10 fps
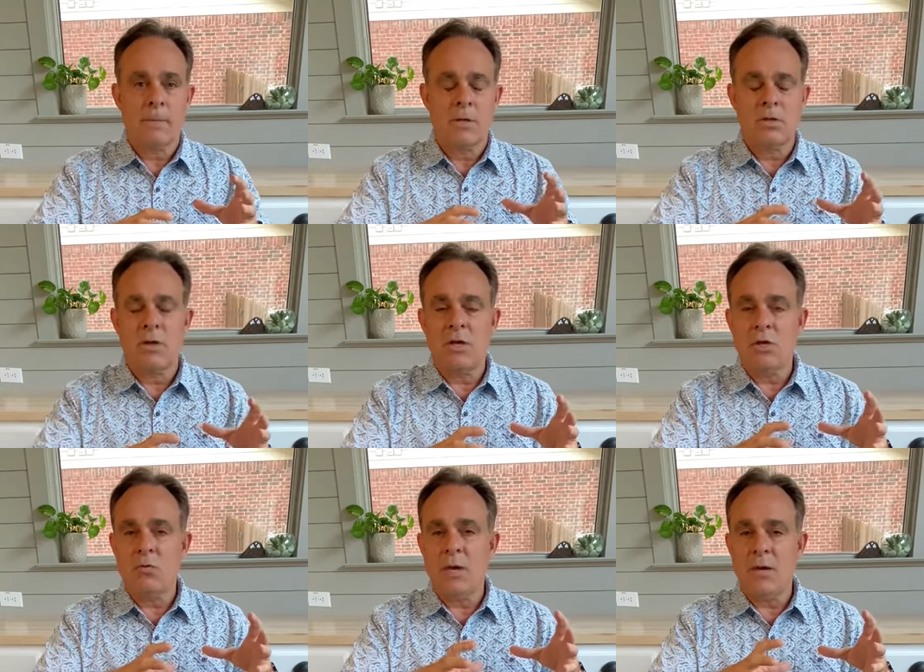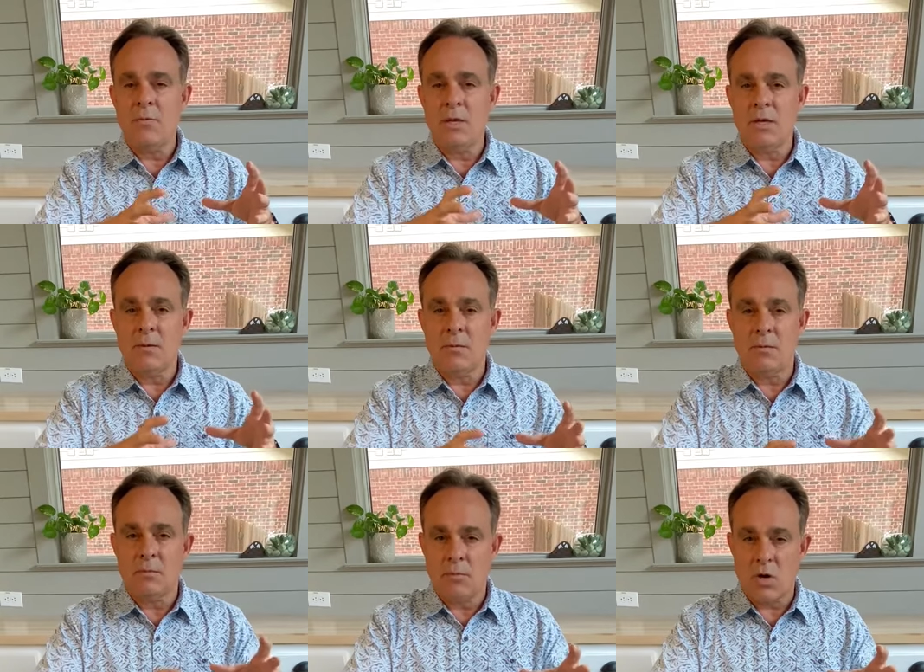so that you may be
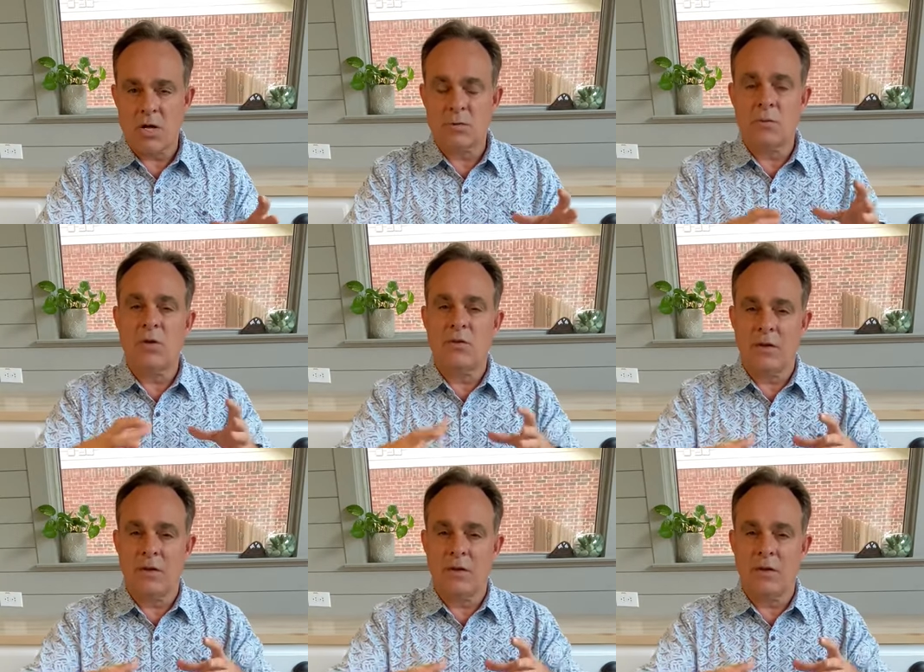prosperous